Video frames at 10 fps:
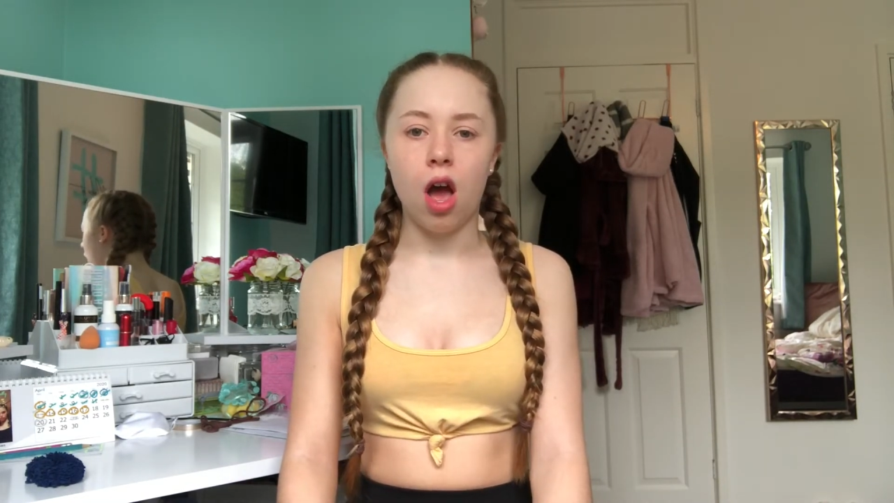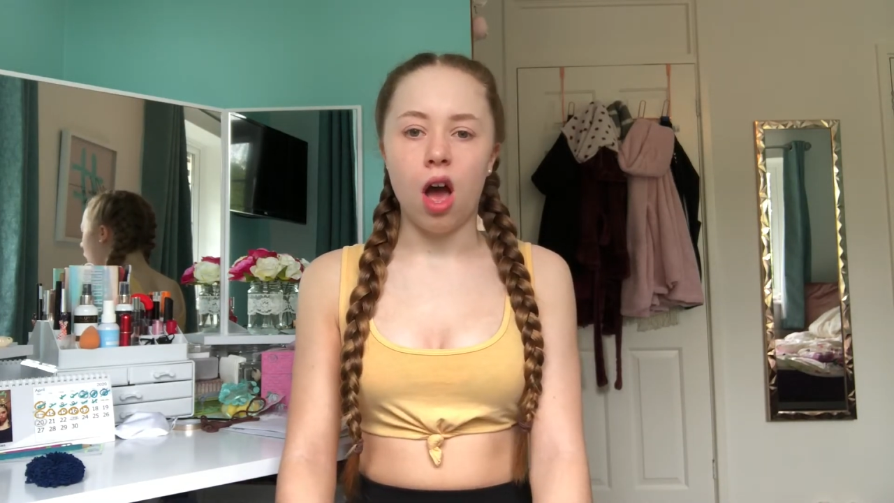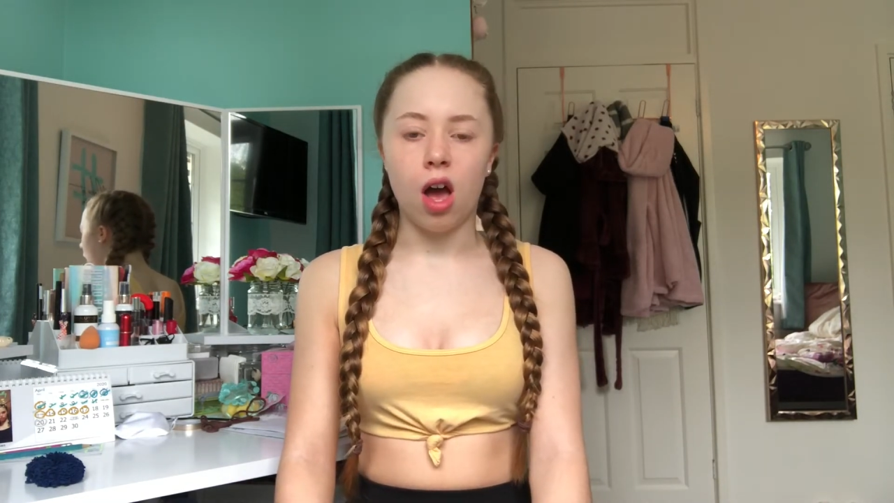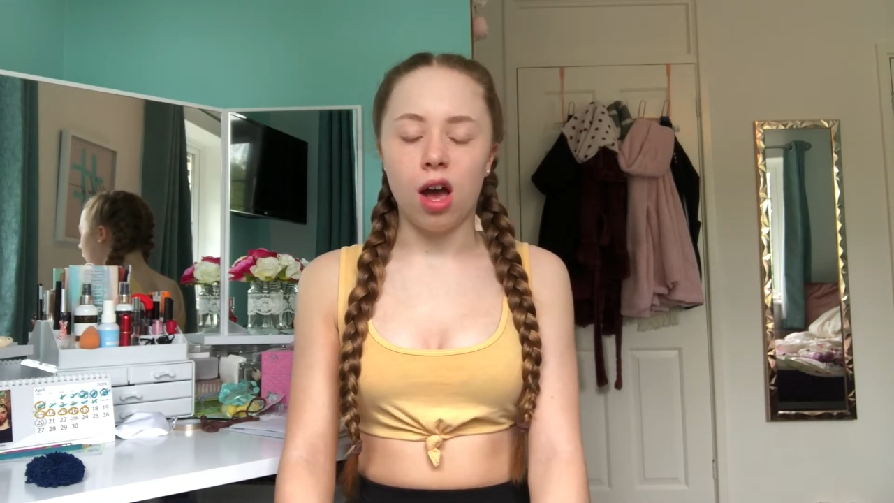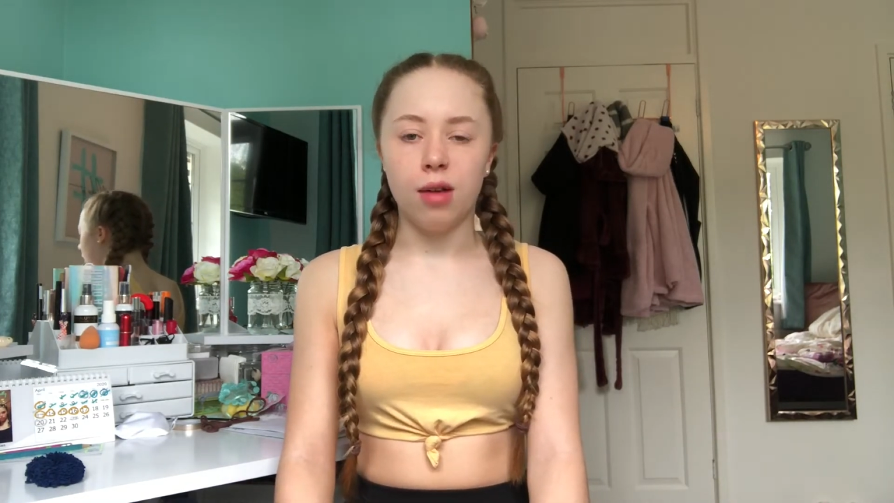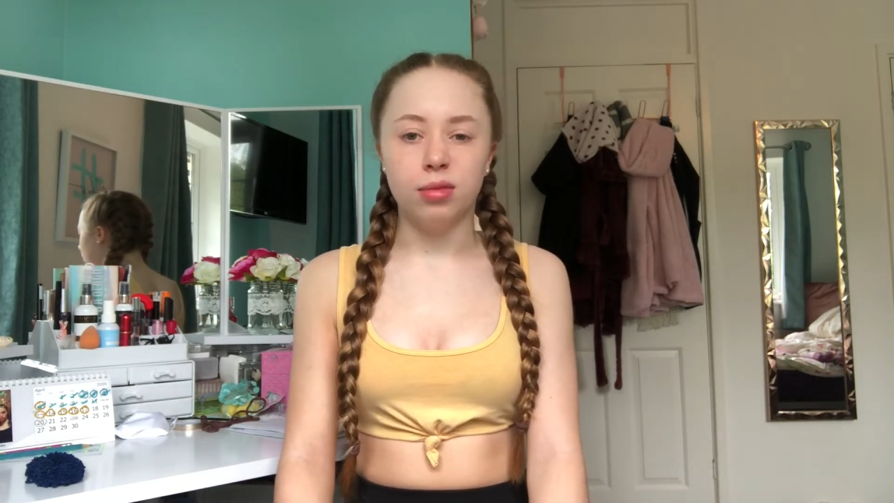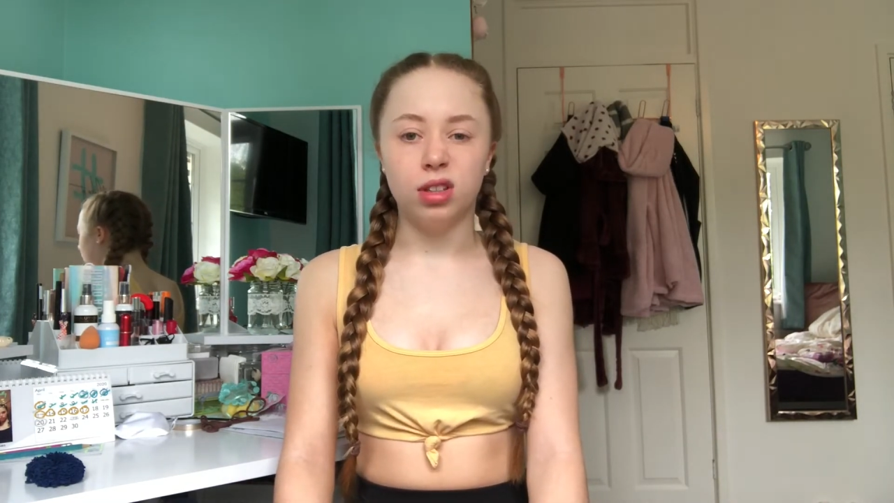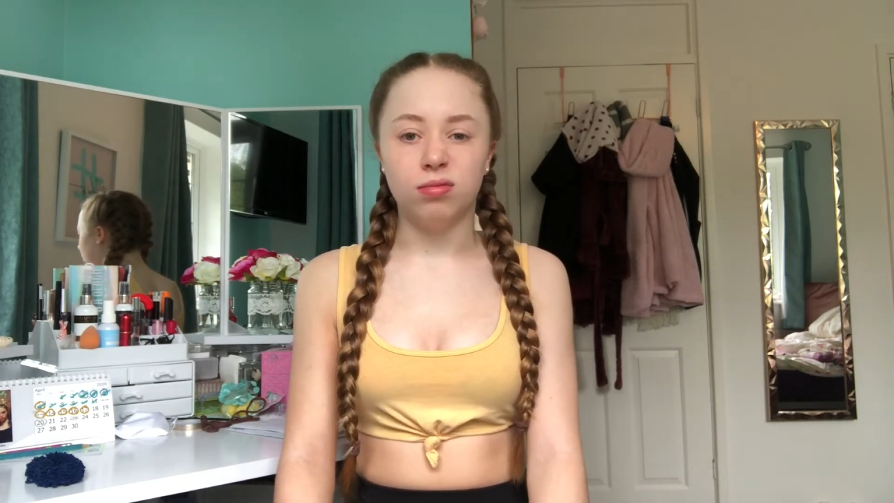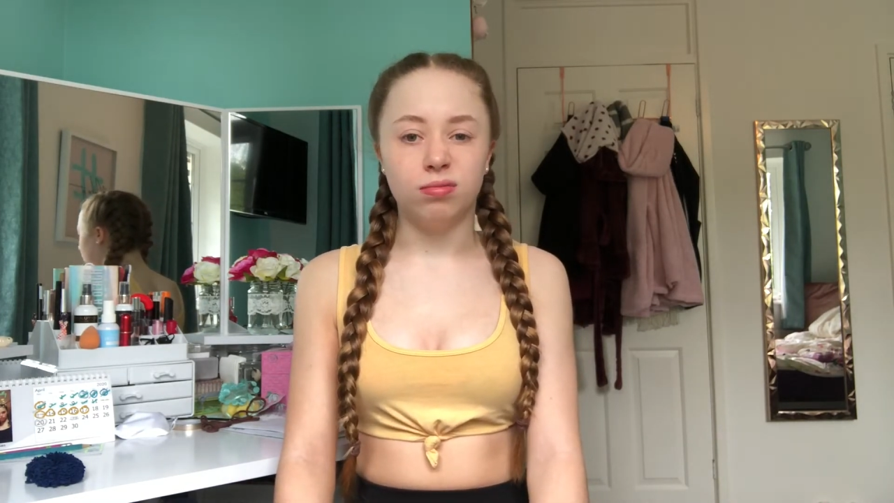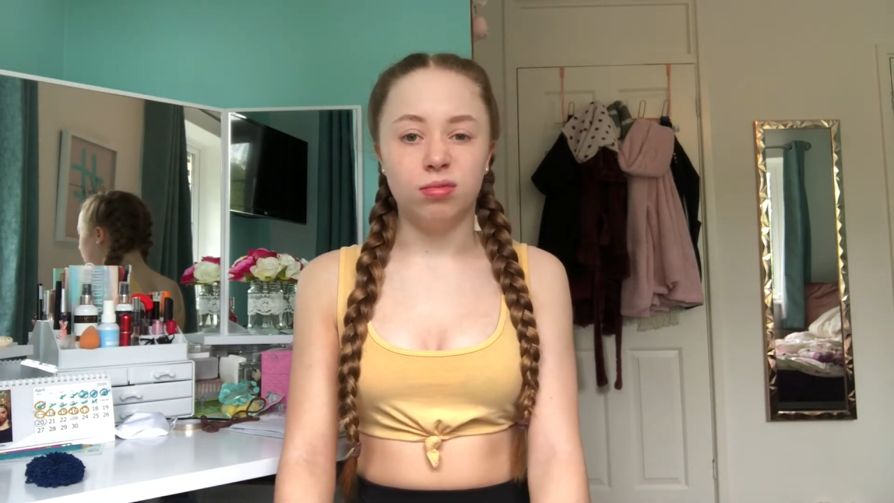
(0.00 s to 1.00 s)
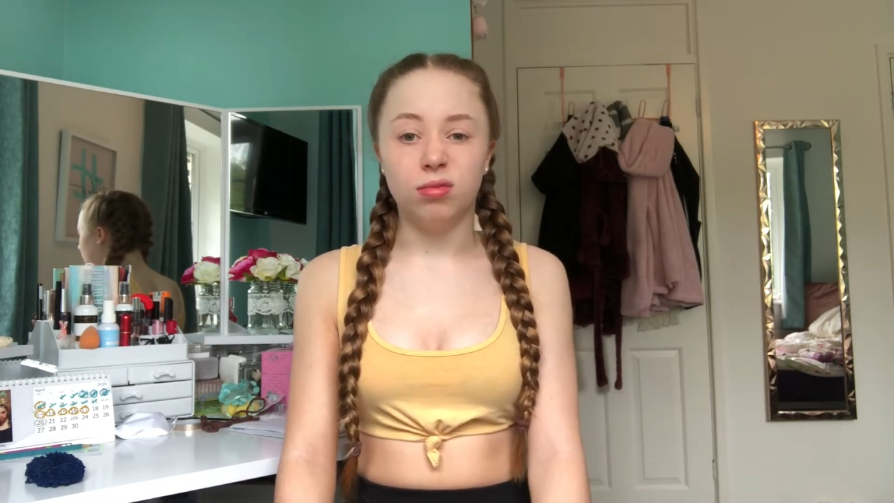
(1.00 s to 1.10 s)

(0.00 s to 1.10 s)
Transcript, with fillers: um, and